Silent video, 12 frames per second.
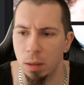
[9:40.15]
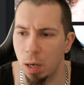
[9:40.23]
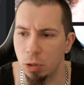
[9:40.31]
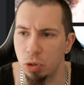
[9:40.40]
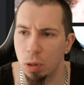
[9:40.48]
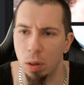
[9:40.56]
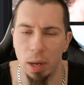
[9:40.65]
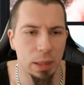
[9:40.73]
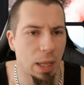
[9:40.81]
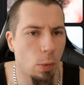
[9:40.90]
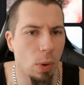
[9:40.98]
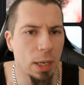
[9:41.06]
I just like
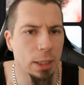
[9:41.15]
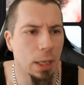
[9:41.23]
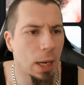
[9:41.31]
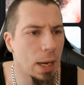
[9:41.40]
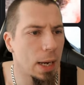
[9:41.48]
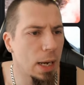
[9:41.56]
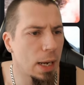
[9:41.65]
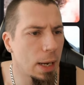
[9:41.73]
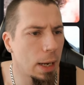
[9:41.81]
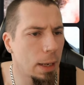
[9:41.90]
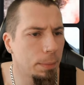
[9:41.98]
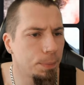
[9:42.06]
that one.
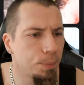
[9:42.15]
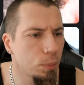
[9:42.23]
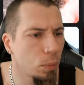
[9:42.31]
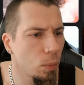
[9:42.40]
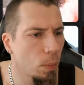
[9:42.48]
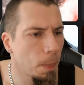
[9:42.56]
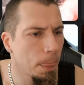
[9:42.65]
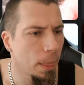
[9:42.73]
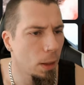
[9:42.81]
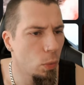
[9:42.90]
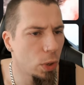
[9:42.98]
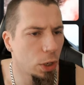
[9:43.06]

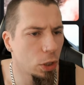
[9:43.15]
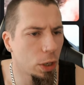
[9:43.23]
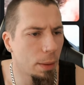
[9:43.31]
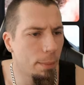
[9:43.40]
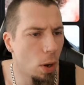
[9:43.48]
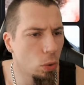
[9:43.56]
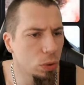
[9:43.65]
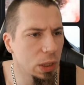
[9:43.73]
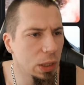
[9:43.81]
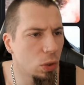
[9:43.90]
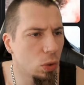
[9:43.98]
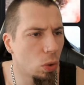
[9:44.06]
We're going to go the
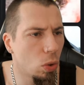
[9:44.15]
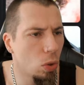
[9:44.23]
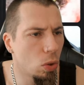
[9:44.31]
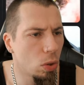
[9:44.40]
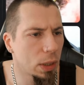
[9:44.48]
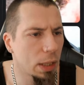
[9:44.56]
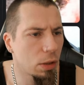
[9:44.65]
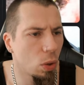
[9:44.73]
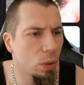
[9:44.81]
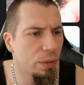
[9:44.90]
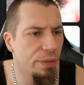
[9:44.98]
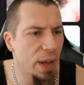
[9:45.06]
multi-core. Let's
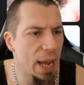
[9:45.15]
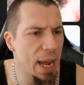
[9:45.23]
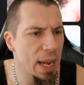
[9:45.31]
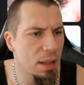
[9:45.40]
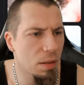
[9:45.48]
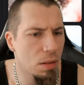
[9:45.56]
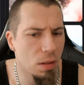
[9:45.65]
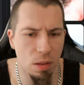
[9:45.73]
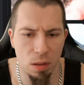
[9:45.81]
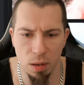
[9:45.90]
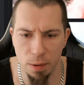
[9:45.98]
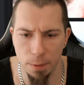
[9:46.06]
go
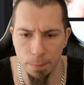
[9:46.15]
advanced.